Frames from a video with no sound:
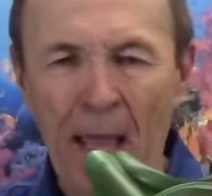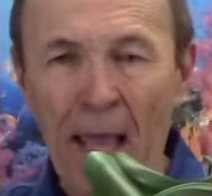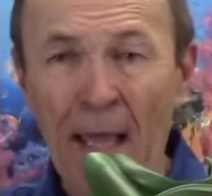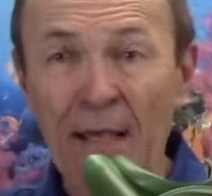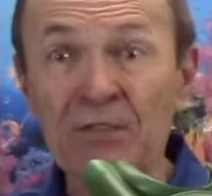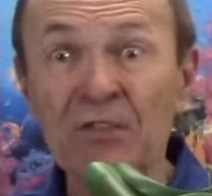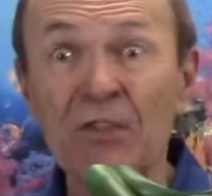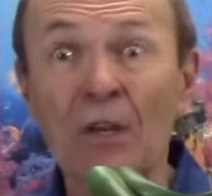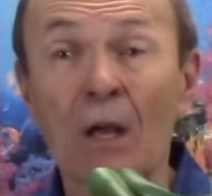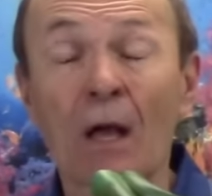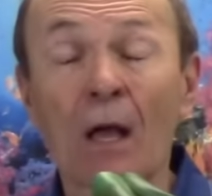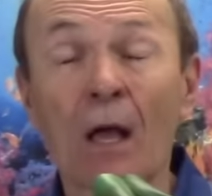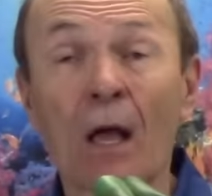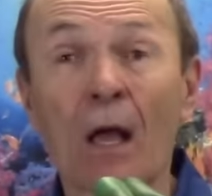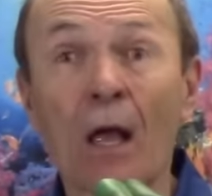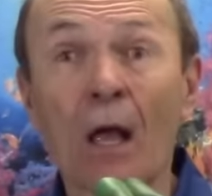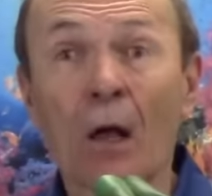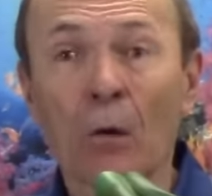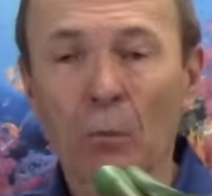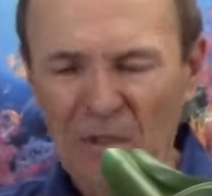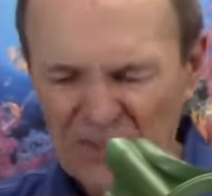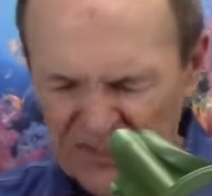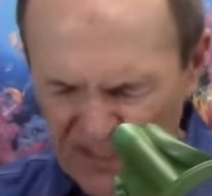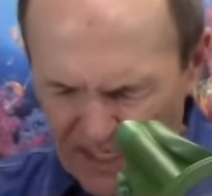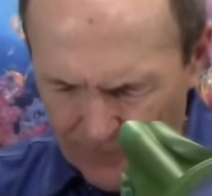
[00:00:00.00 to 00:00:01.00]
the mask.
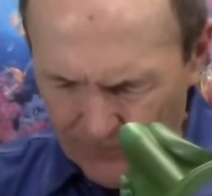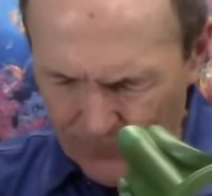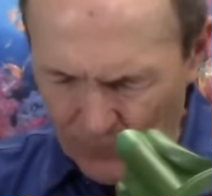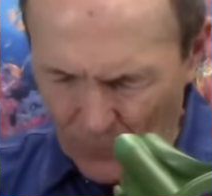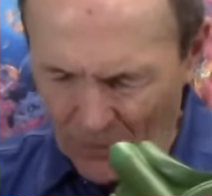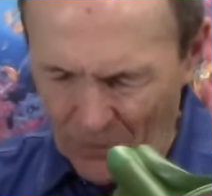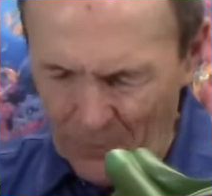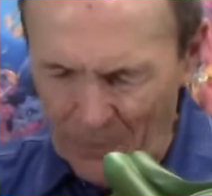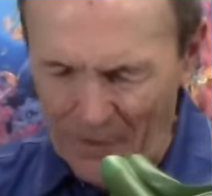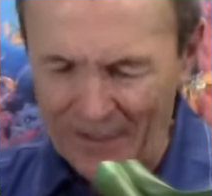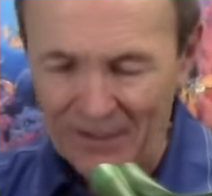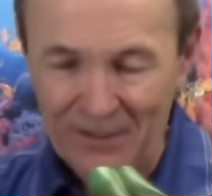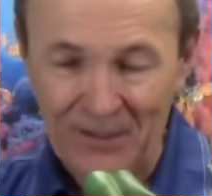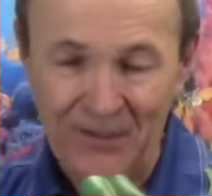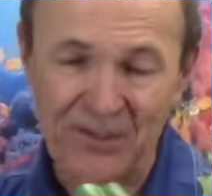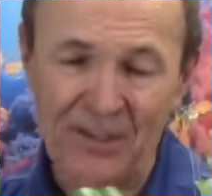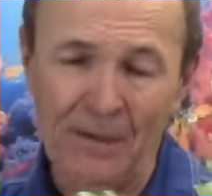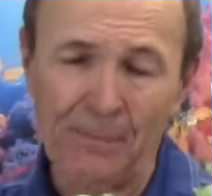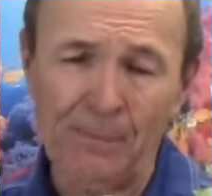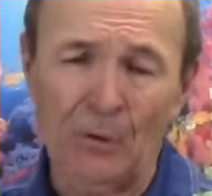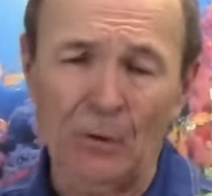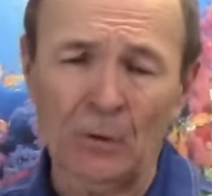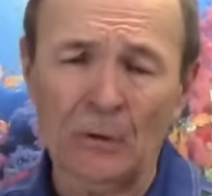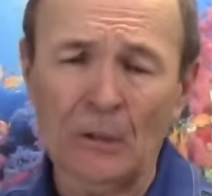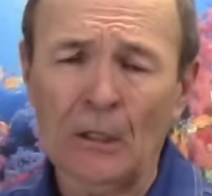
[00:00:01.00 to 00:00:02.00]
What's that for? Well, it's
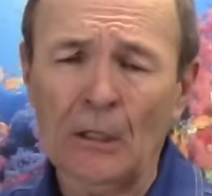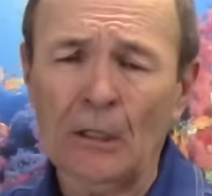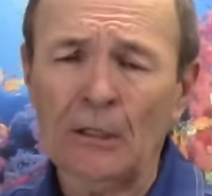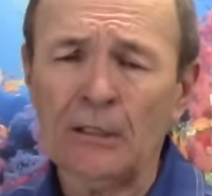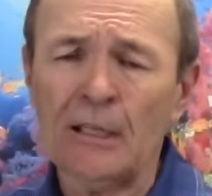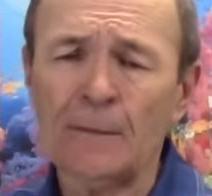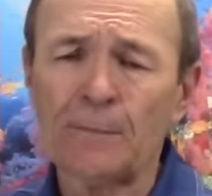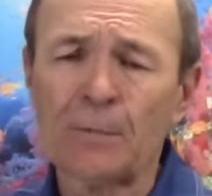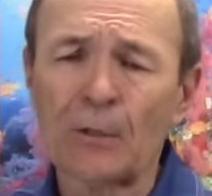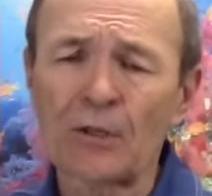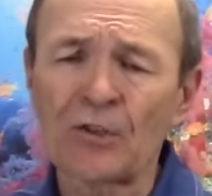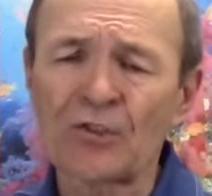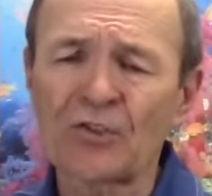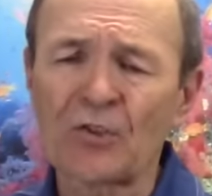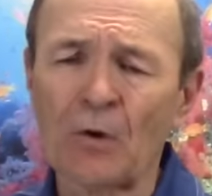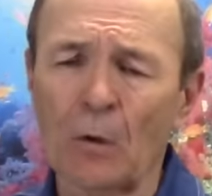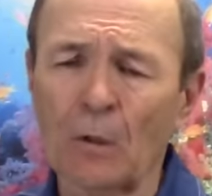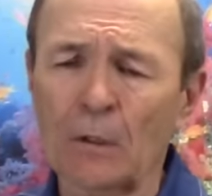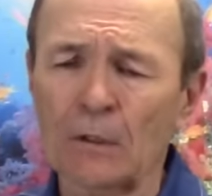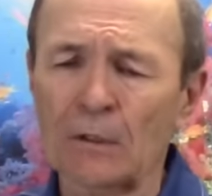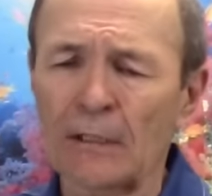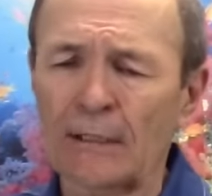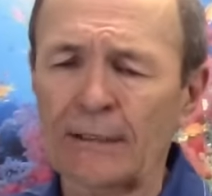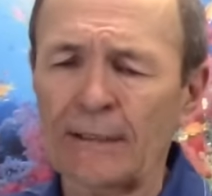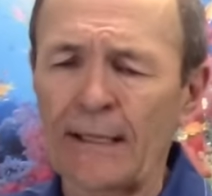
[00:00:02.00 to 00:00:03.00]
simple. You put a
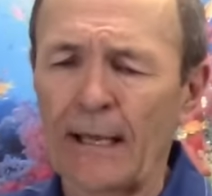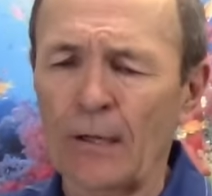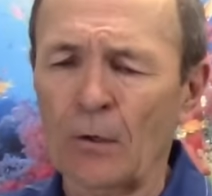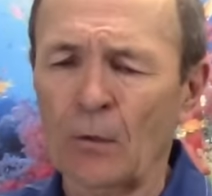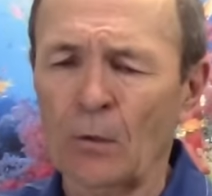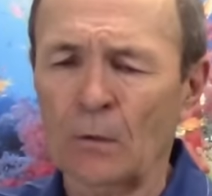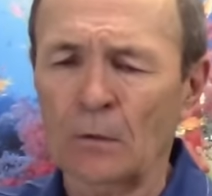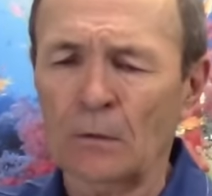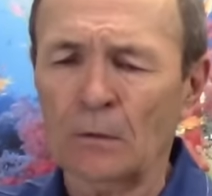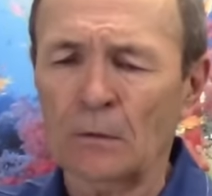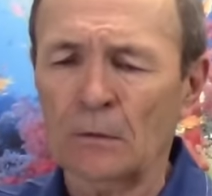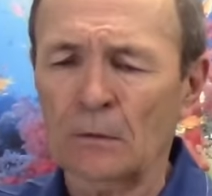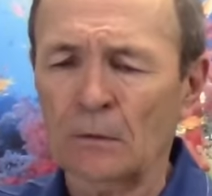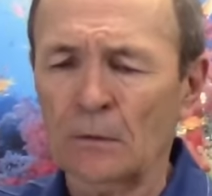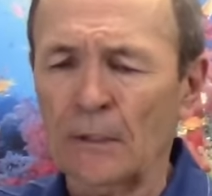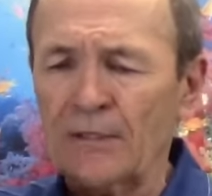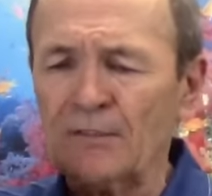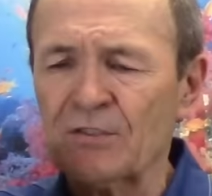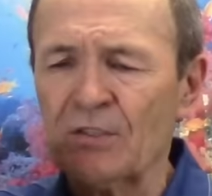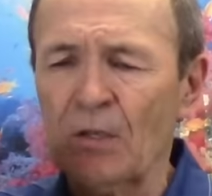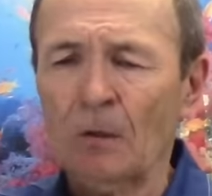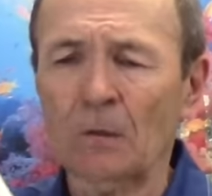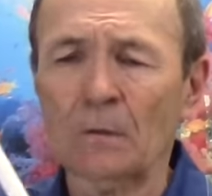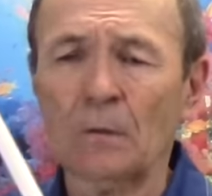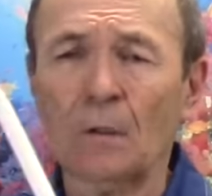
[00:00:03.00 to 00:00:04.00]
snorkel in that hole,
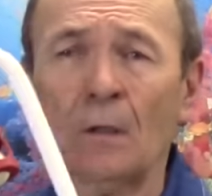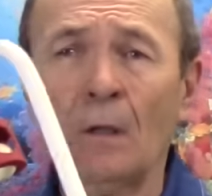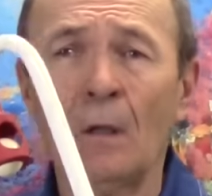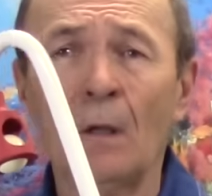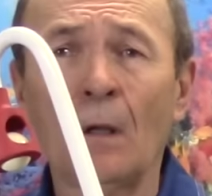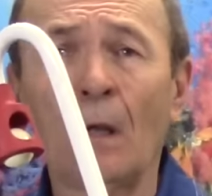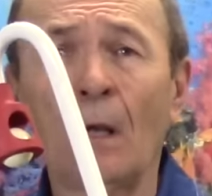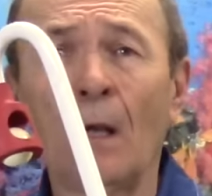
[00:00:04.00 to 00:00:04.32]
like so.